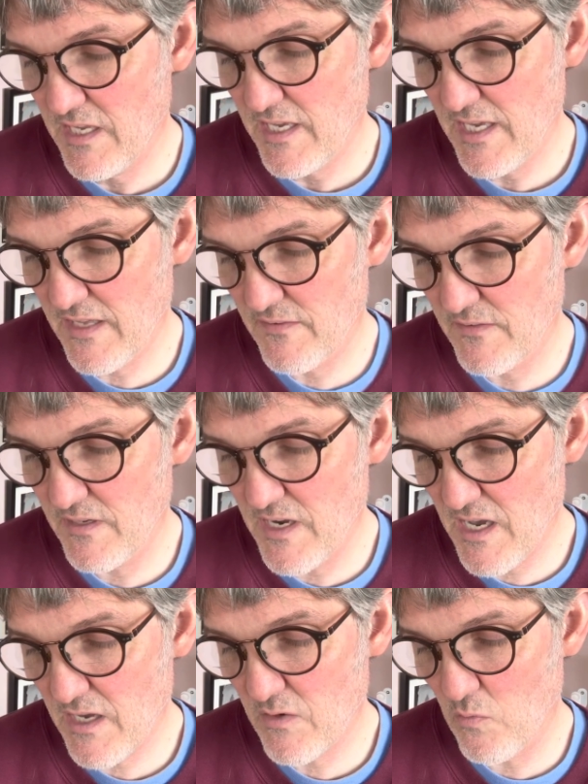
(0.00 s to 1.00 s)
hath
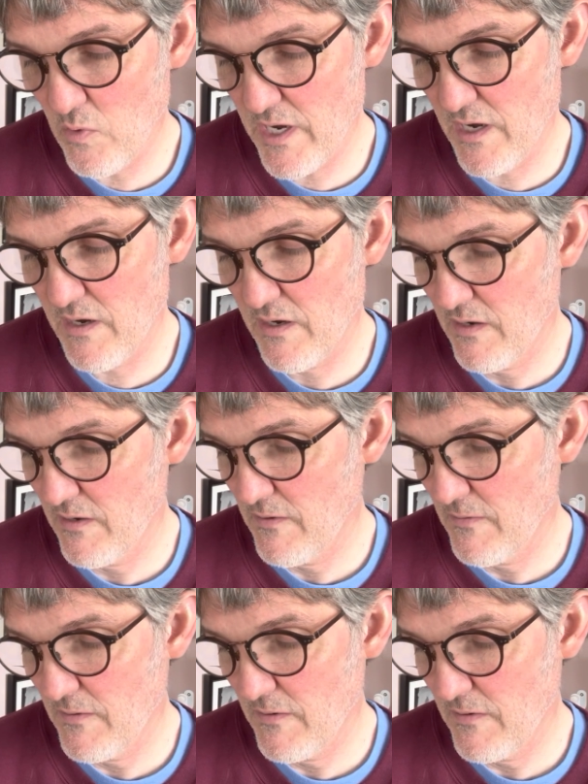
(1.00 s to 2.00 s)
not where
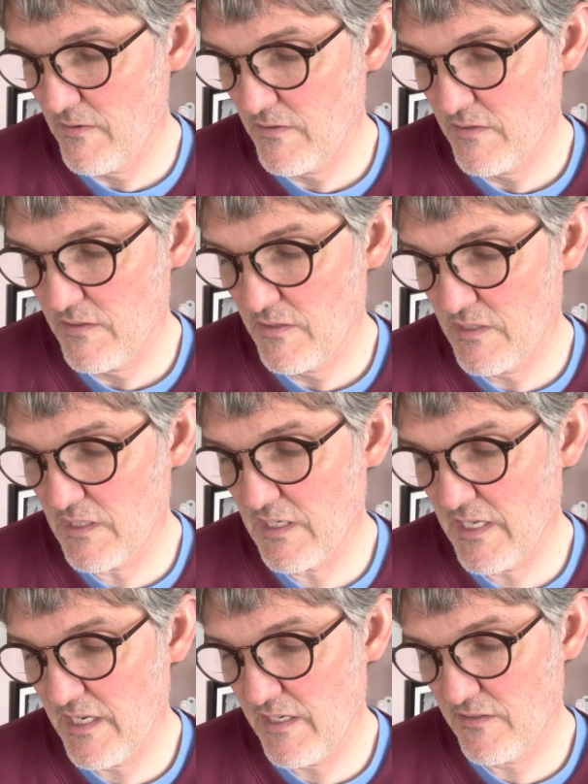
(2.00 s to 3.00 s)
to
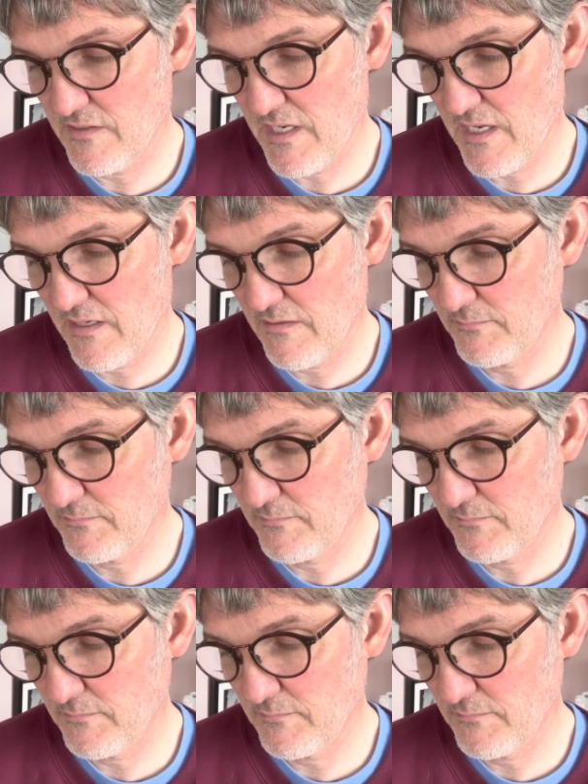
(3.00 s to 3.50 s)
lay his head."